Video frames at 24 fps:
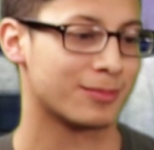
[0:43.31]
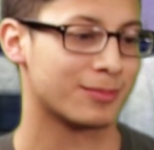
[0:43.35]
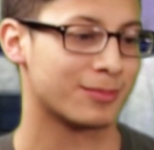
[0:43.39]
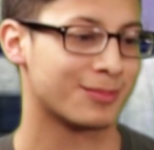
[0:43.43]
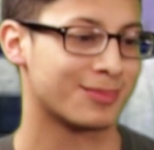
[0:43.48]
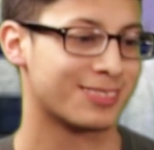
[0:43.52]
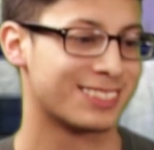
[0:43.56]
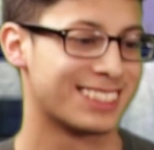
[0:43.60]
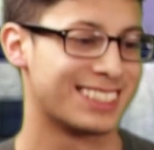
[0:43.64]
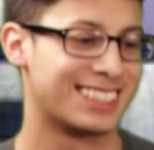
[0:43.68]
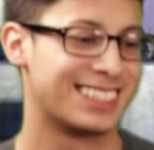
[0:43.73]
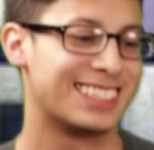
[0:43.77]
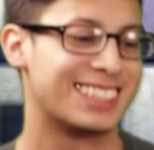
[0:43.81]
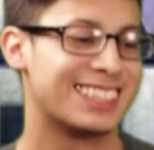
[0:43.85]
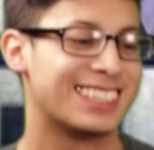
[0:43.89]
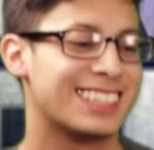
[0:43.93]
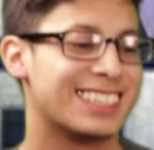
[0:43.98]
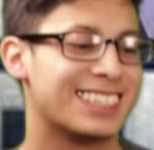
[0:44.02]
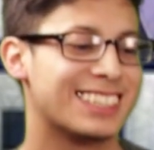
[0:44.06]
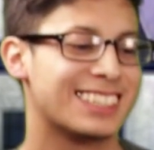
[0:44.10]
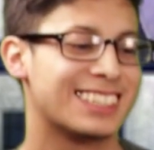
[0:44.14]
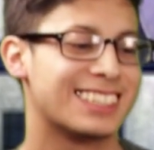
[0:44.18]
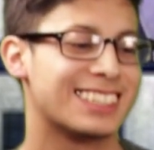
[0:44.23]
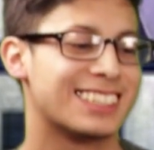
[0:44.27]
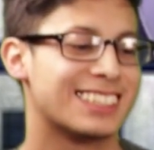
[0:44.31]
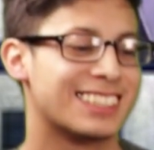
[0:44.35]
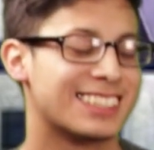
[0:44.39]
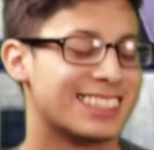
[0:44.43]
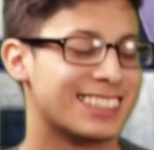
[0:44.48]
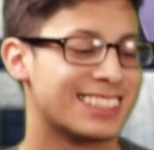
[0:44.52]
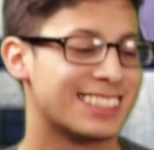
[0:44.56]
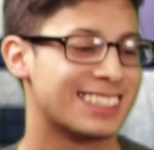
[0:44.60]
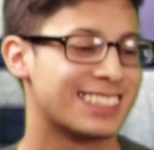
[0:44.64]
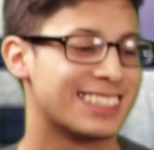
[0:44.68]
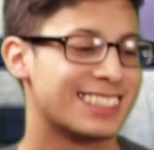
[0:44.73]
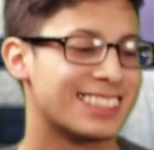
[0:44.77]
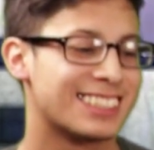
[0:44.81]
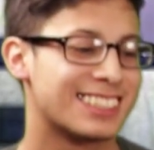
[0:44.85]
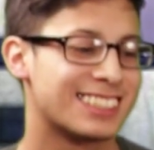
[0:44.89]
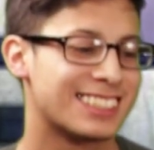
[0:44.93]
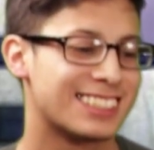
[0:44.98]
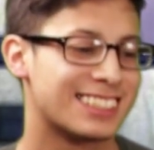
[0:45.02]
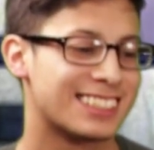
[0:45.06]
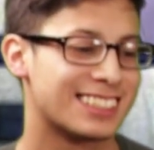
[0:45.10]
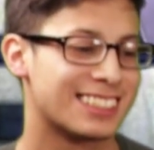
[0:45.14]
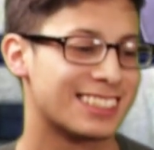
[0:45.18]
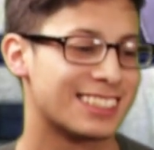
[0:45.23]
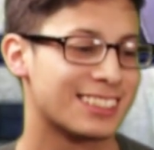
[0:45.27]

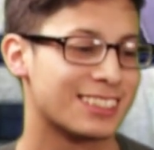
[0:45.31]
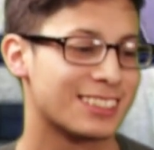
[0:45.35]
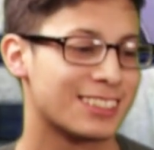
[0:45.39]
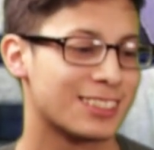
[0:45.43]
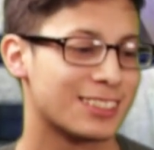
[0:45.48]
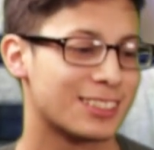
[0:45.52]
(silent)